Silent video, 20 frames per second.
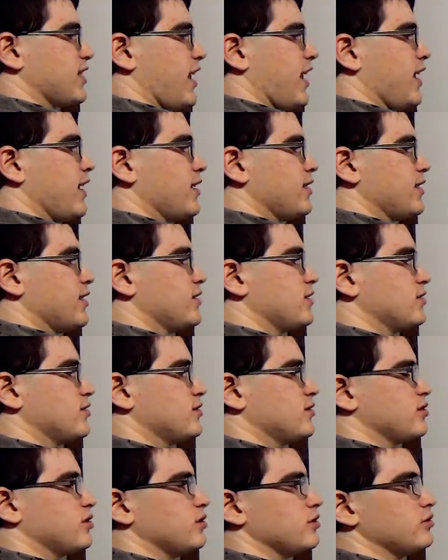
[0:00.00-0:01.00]
hat,
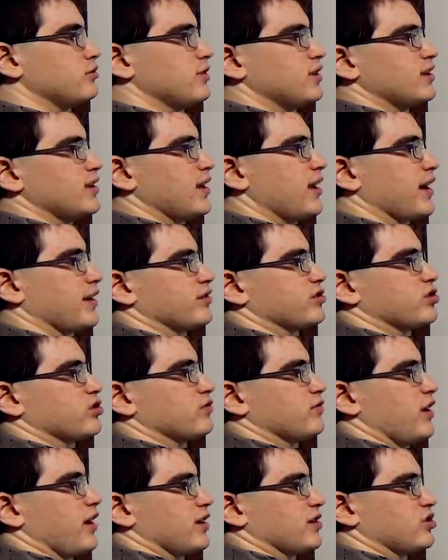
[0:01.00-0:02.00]
2 in the x
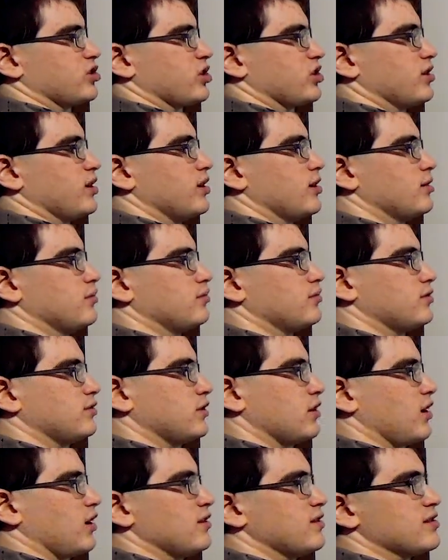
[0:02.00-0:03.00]
direction,
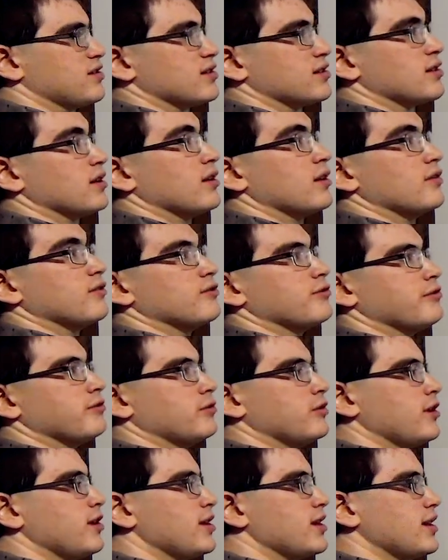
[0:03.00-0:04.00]
plus
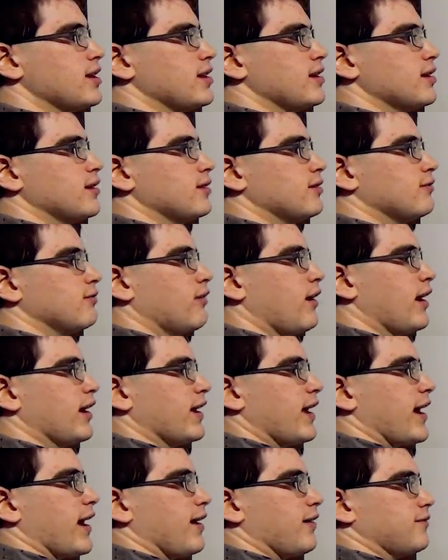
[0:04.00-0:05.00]
3 y
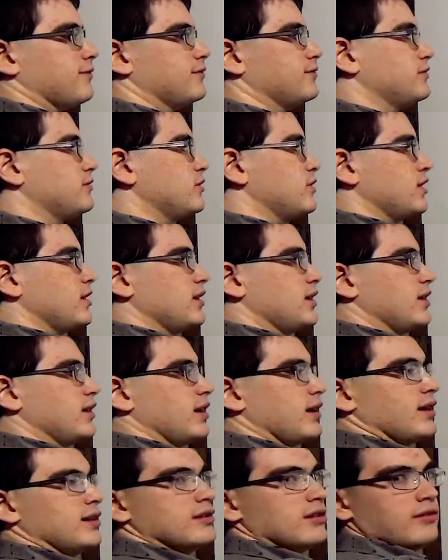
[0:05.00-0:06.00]
hat,
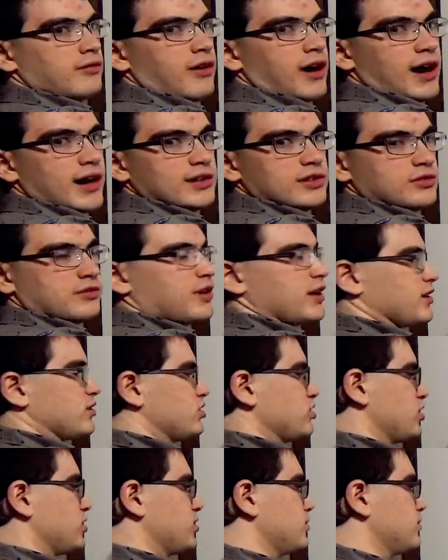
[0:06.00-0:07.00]
3 in the y
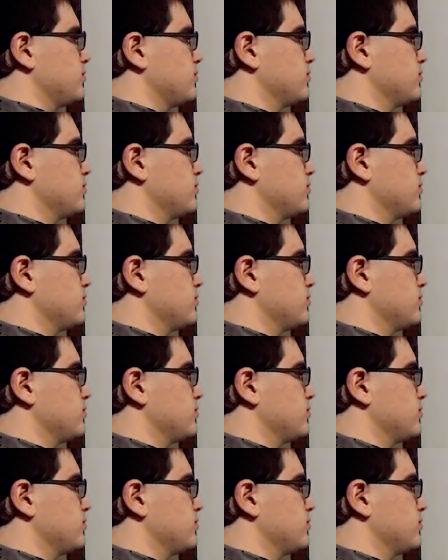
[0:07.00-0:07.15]
direction.